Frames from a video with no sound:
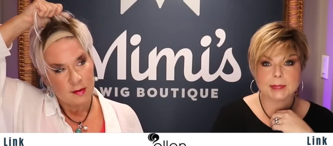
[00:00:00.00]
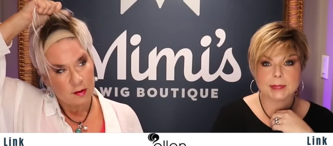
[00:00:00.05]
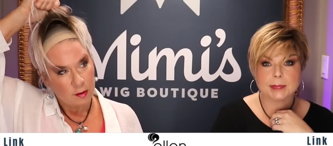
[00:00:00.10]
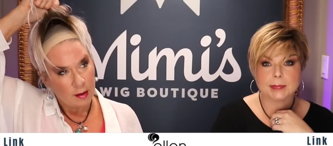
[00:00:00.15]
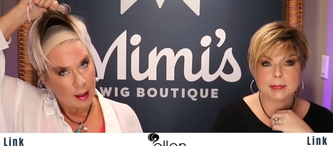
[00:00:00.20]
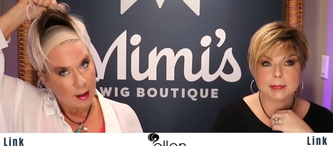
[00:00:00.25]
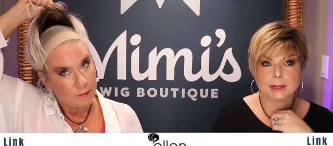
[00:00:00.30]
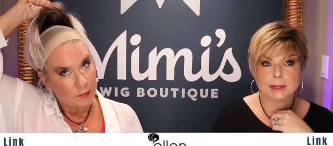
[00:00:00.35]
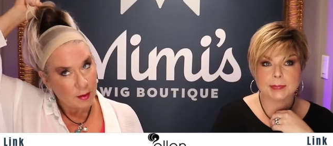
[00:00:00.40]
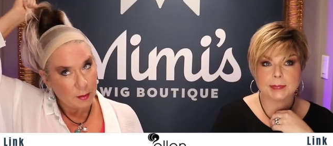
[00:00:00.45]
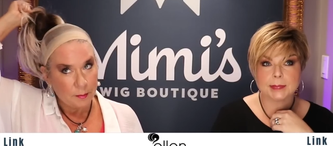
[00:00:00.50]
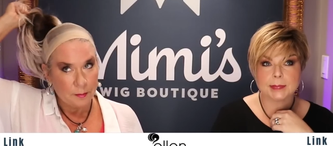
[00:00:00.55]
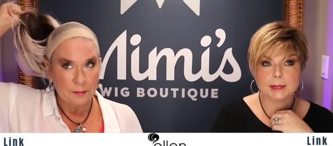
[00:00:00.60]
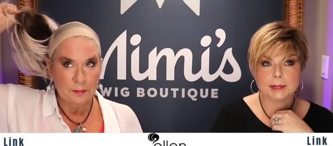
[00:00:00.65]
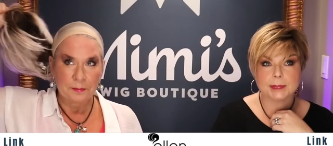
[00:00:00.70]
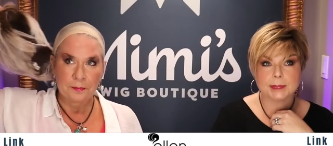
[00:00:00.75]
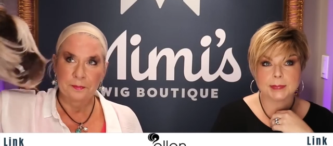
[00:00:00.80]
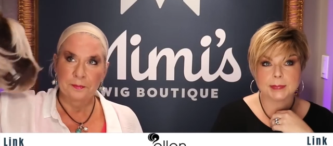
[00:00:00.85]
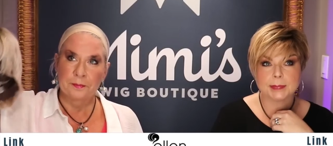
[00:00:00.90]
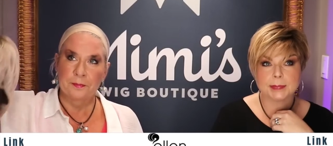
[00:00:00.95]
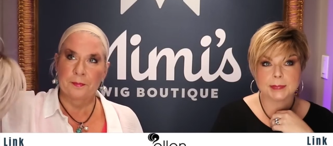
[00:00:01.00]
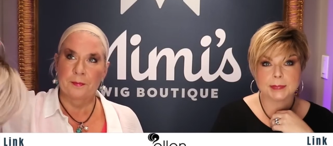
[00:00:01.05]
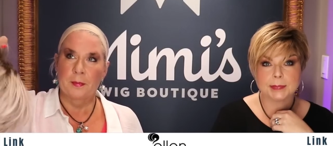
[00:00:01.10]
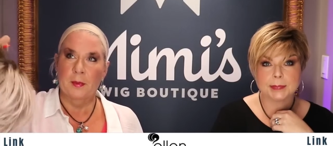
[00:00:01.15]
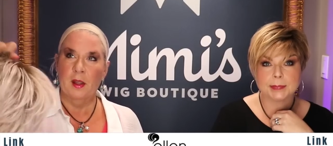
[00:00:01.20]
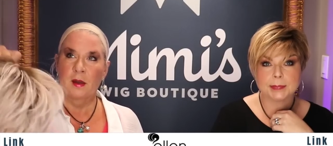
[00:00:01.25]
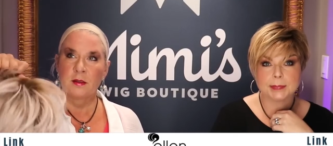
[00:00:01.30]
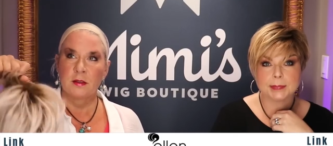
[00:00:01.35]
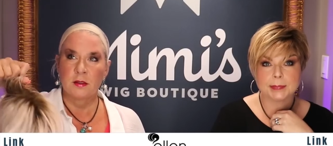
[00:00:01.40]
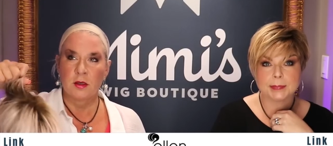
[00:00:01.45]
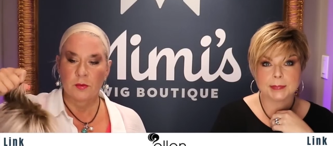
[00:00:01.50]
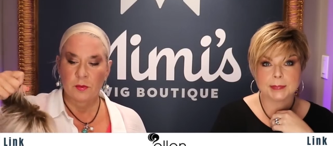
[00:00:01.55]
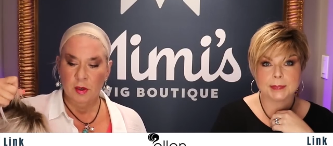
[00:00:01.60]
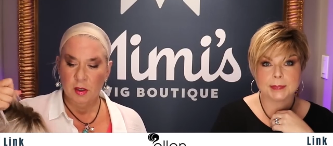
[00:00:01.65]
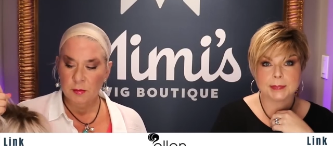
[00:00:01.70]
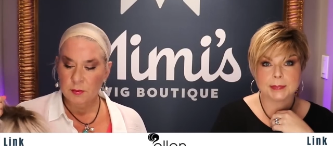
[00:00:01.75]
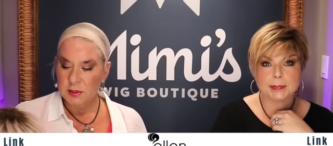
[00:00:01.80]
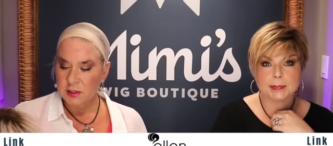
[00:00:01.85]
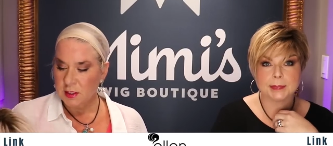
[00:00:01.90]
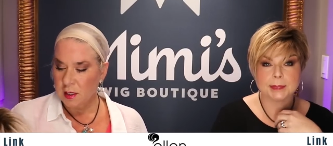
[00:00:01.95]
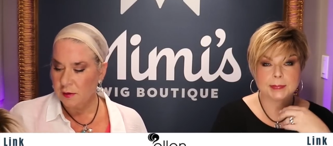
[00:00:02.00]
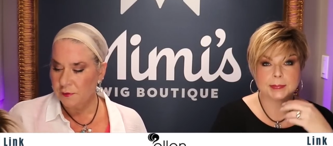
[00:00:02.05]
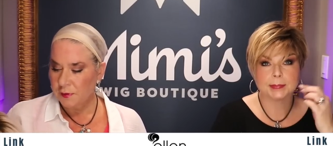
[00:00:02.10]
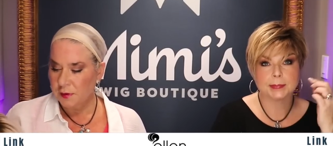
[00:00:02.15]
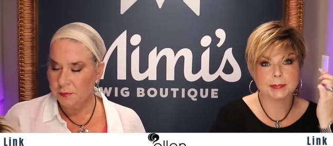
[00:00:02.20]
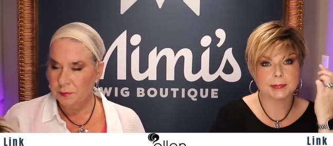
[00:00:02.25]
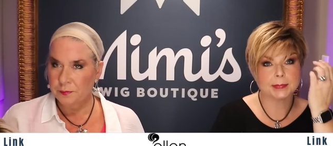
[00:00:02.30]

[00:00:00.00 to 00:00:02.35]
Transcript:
Speaker 1: have them. I just don't wear them as often.